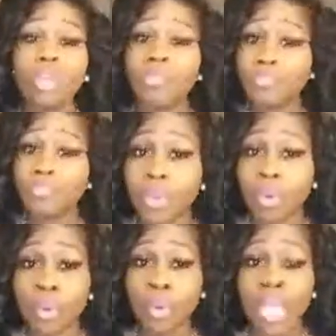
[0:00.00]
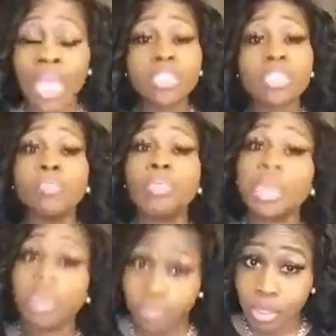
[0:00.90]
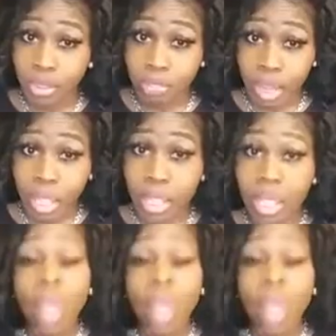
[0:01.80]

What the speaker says: feel superior, right?